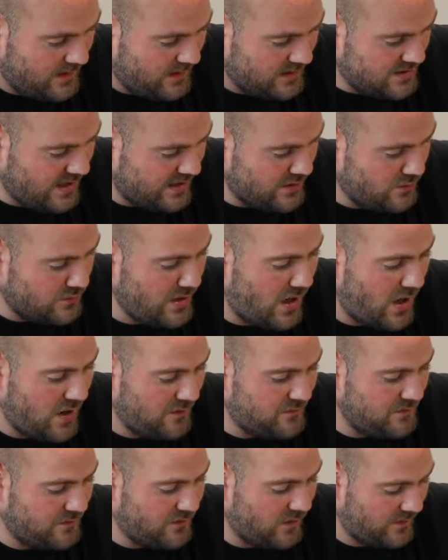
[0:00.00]
So you'll know
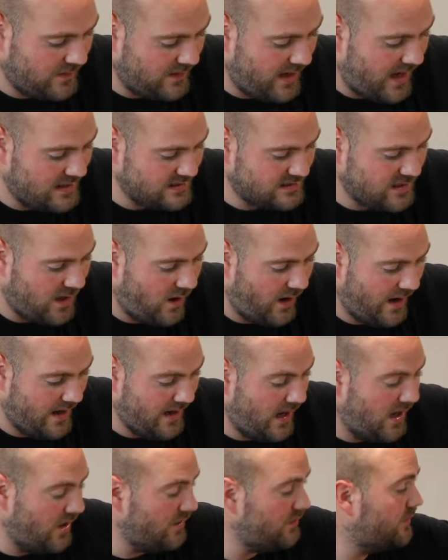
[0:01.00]
if you've got the gas high
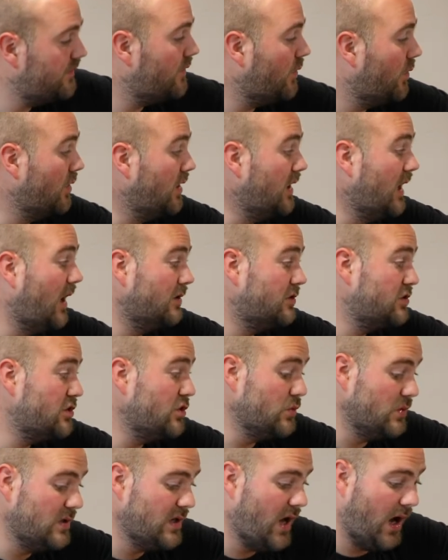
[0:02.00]
enough or
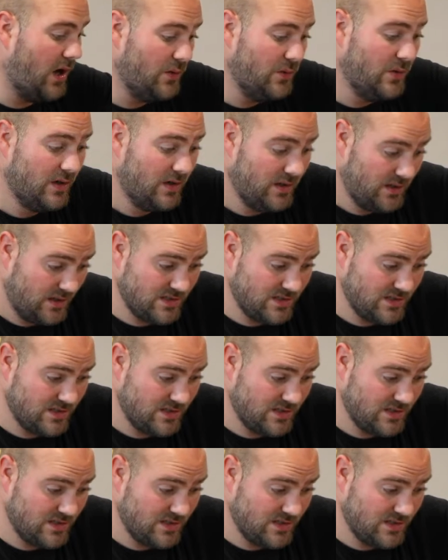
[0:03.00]
too low,